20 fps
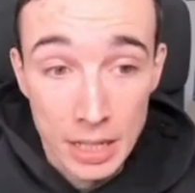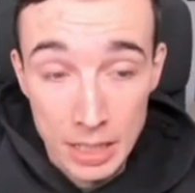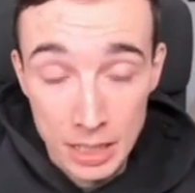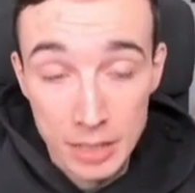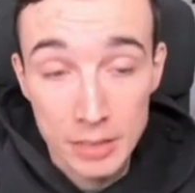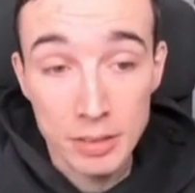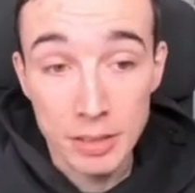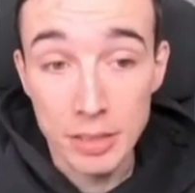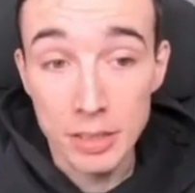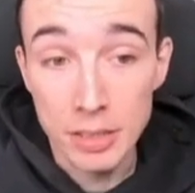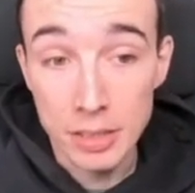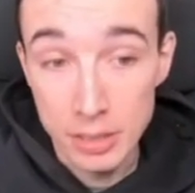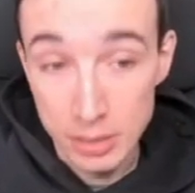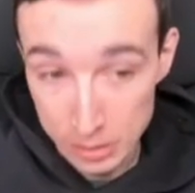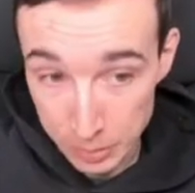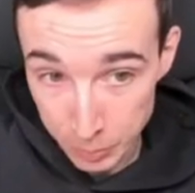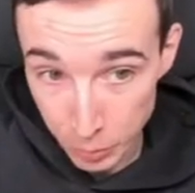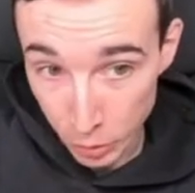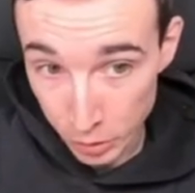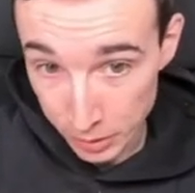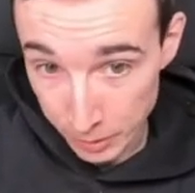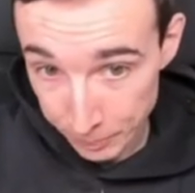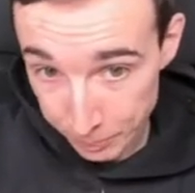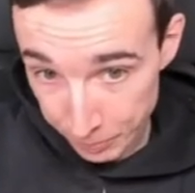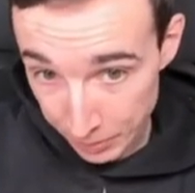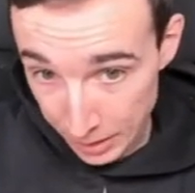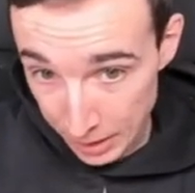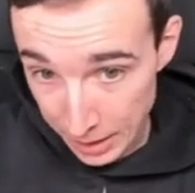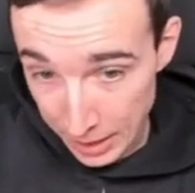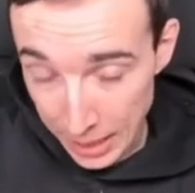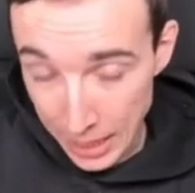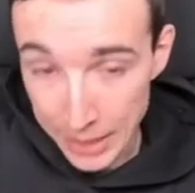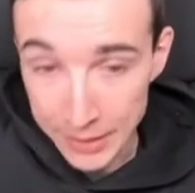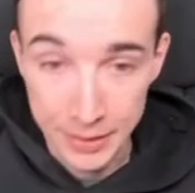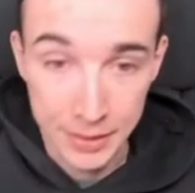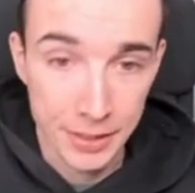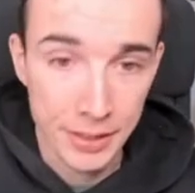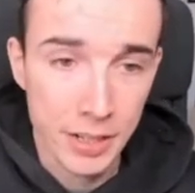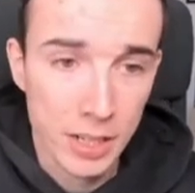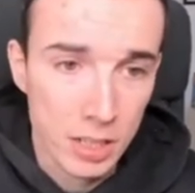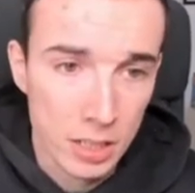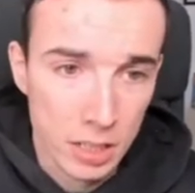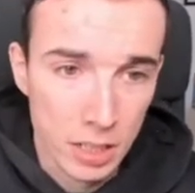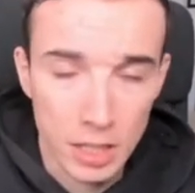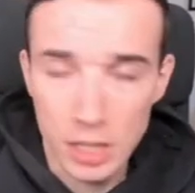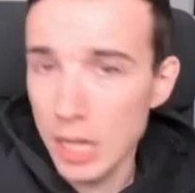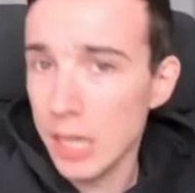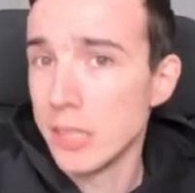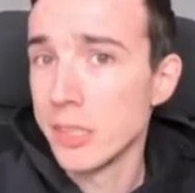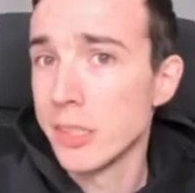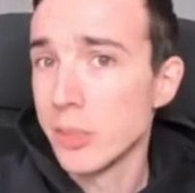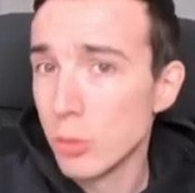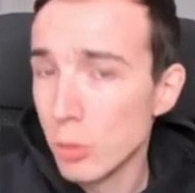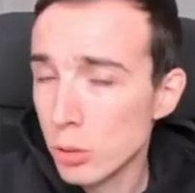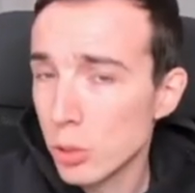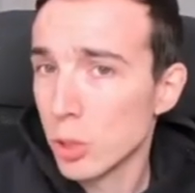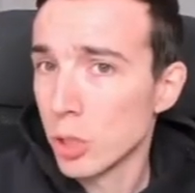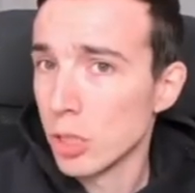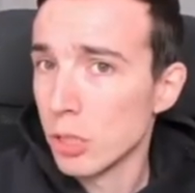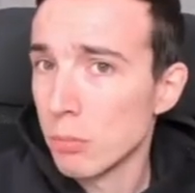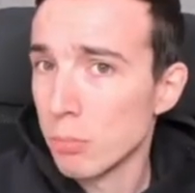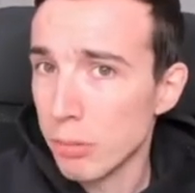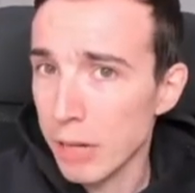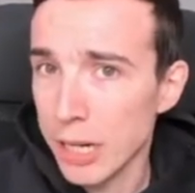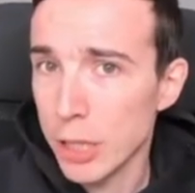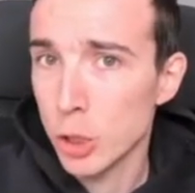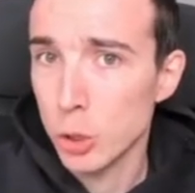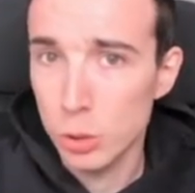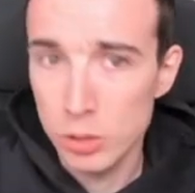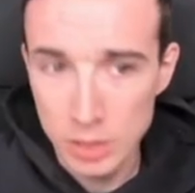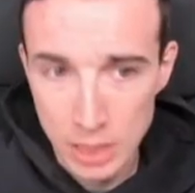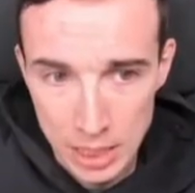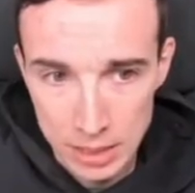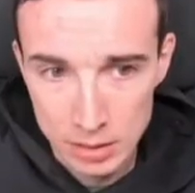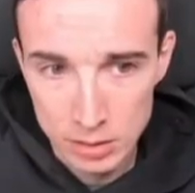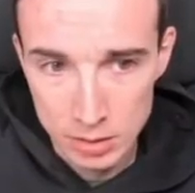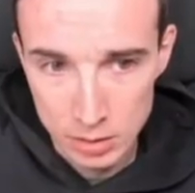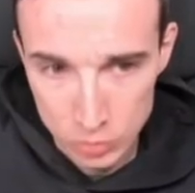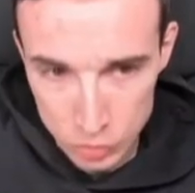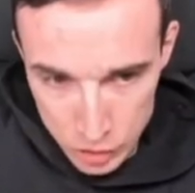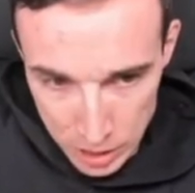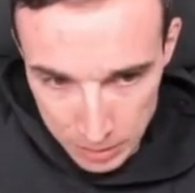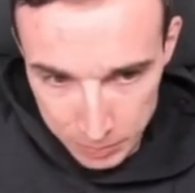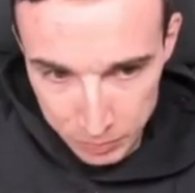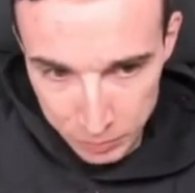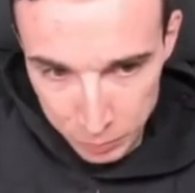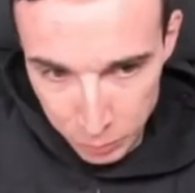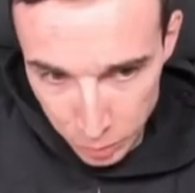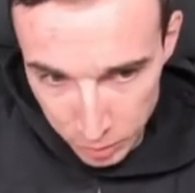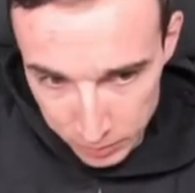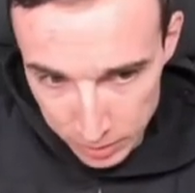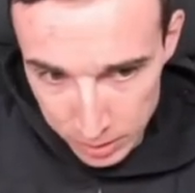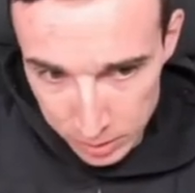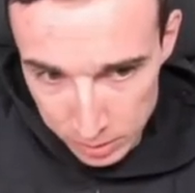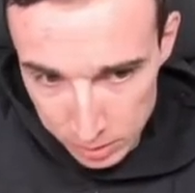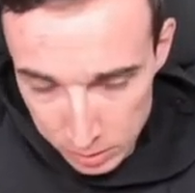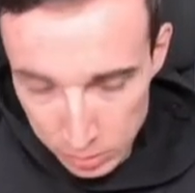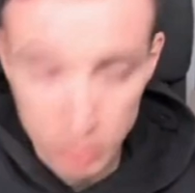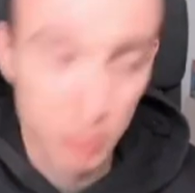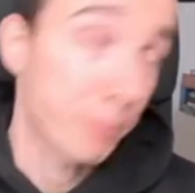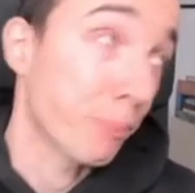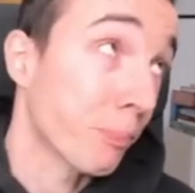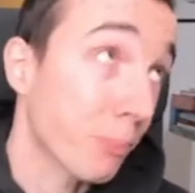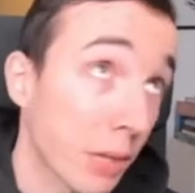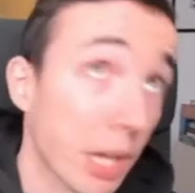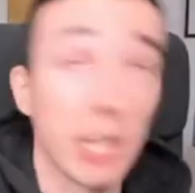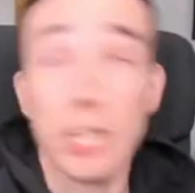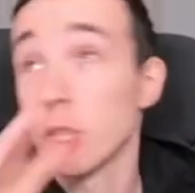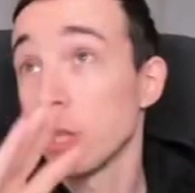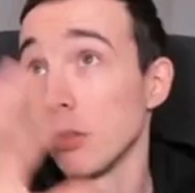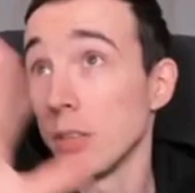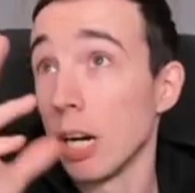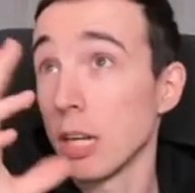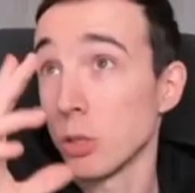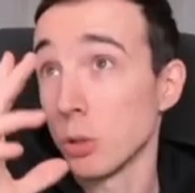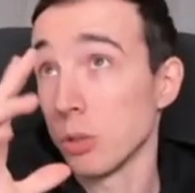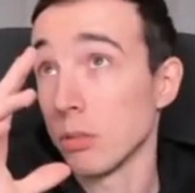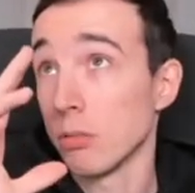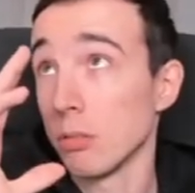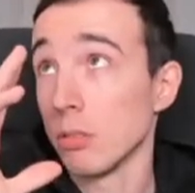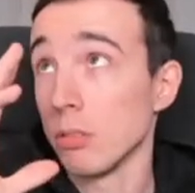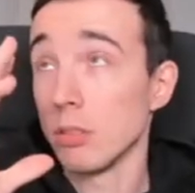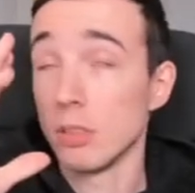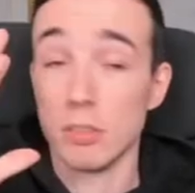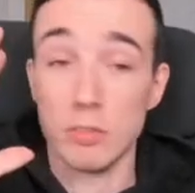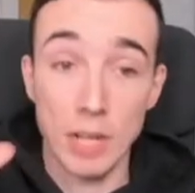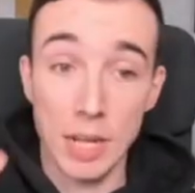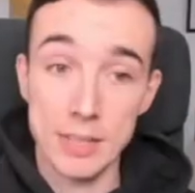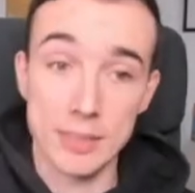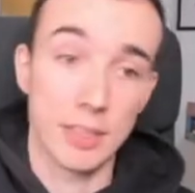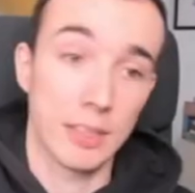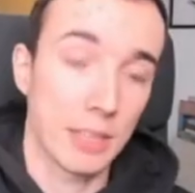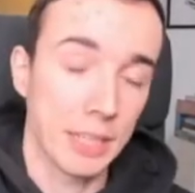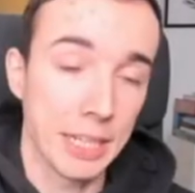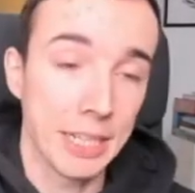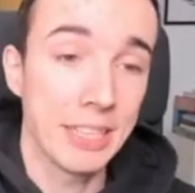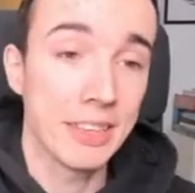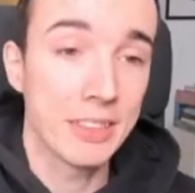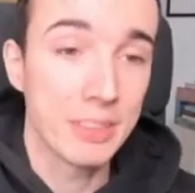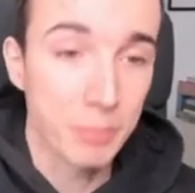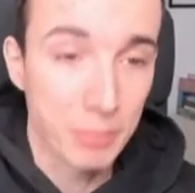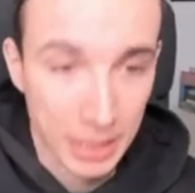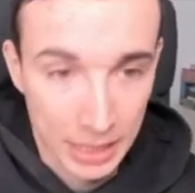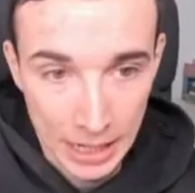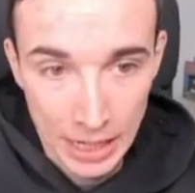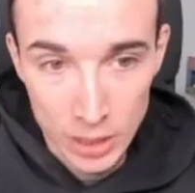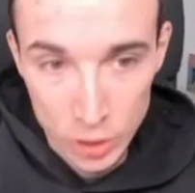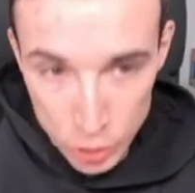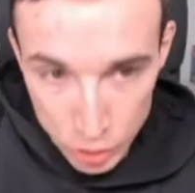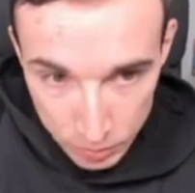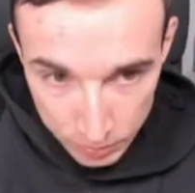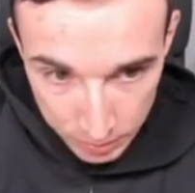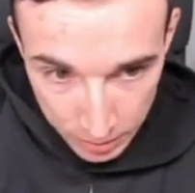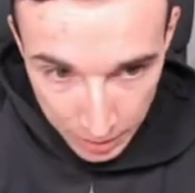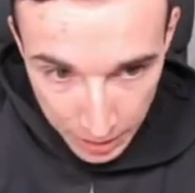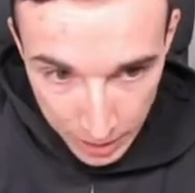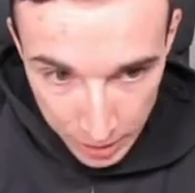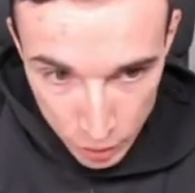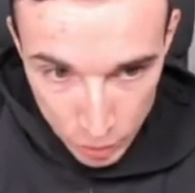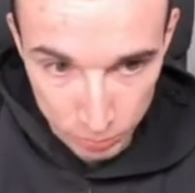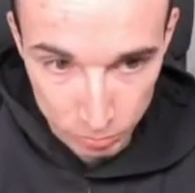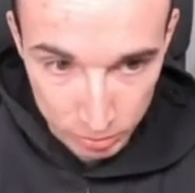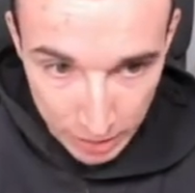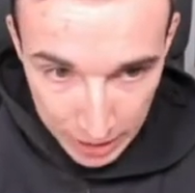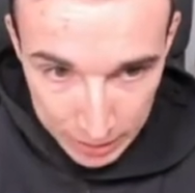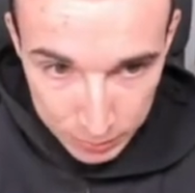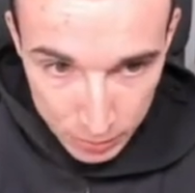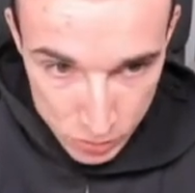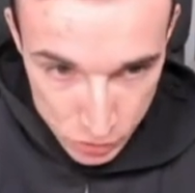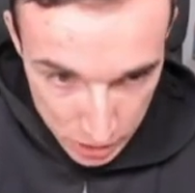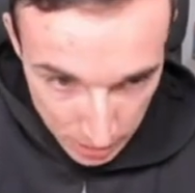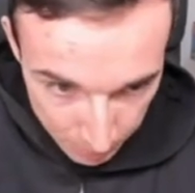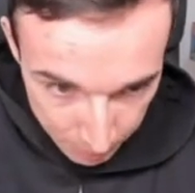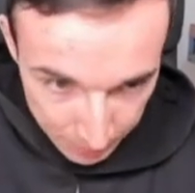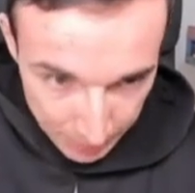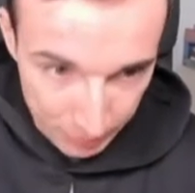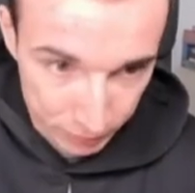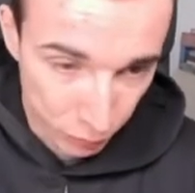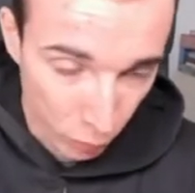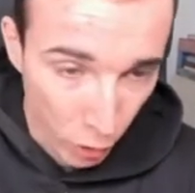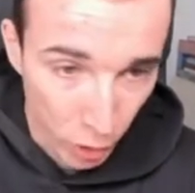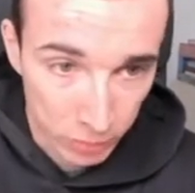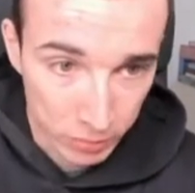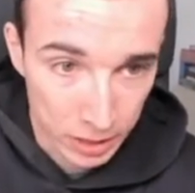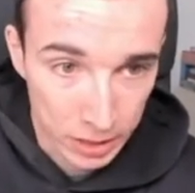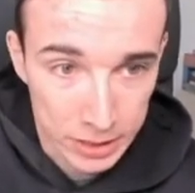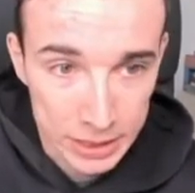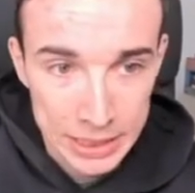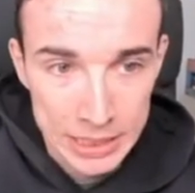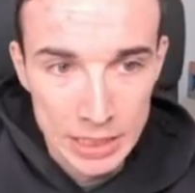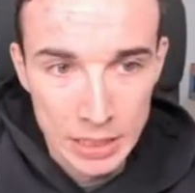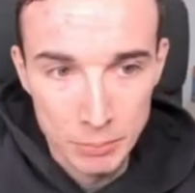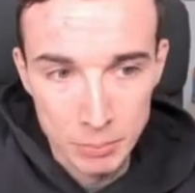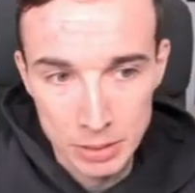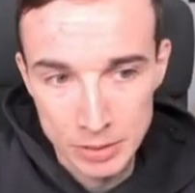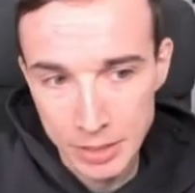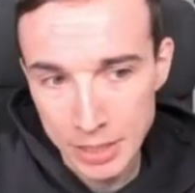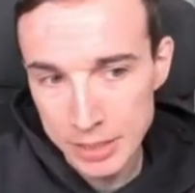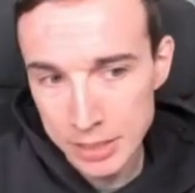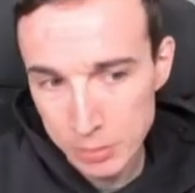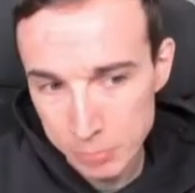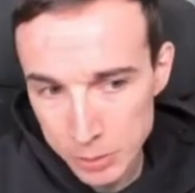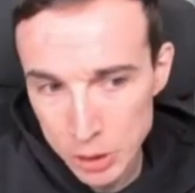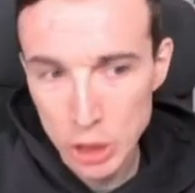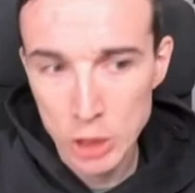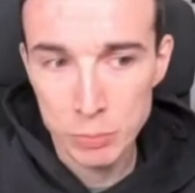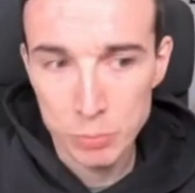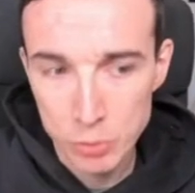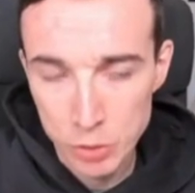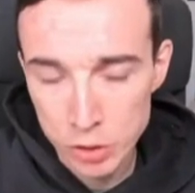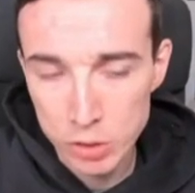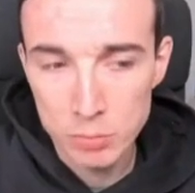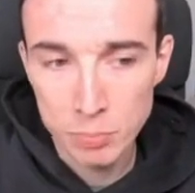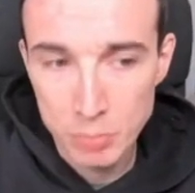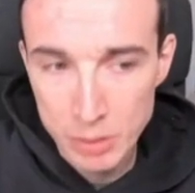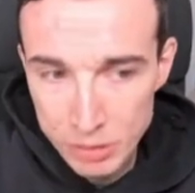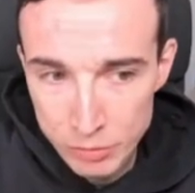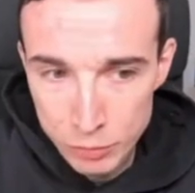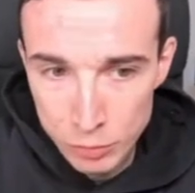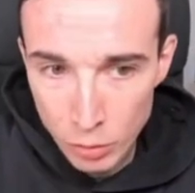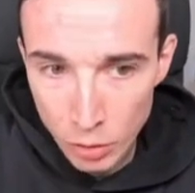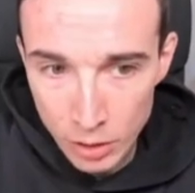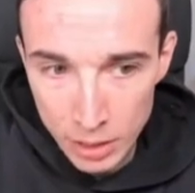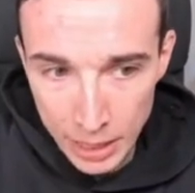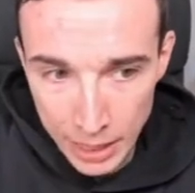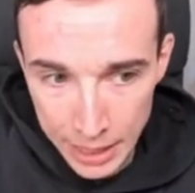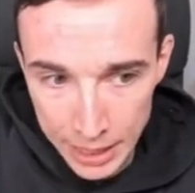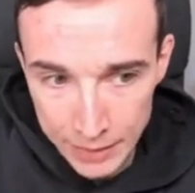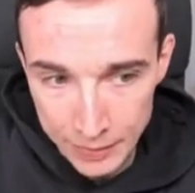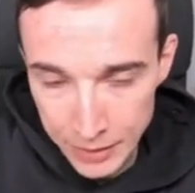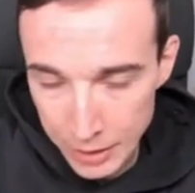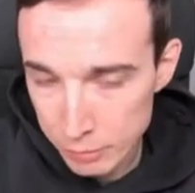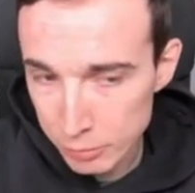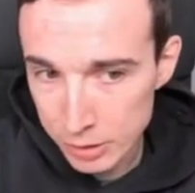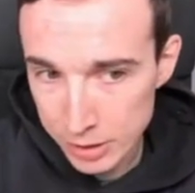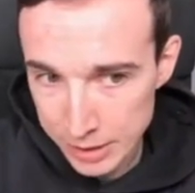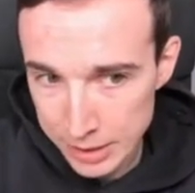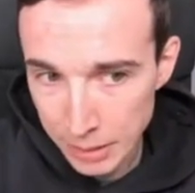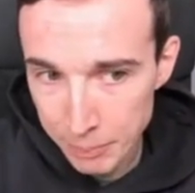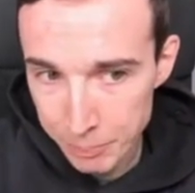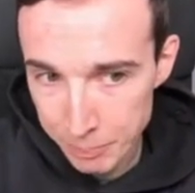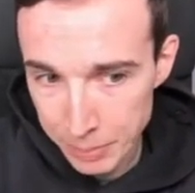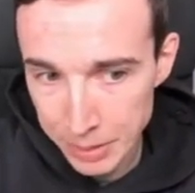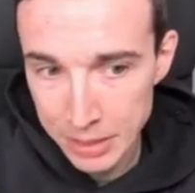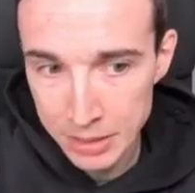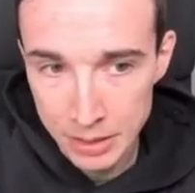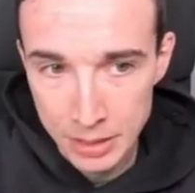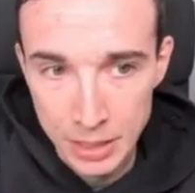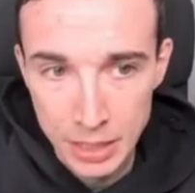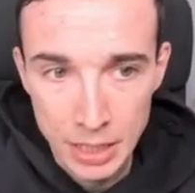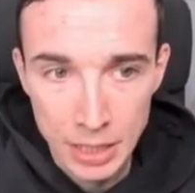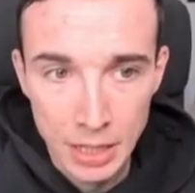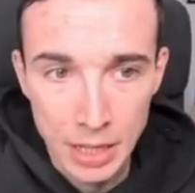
the, the pawn. And here, uh, as usual, black should not jump forward, or actually I should retrace it. In the McCutcheon variation, black was jumping forward, but there the bishop was on b4 and there was some pin.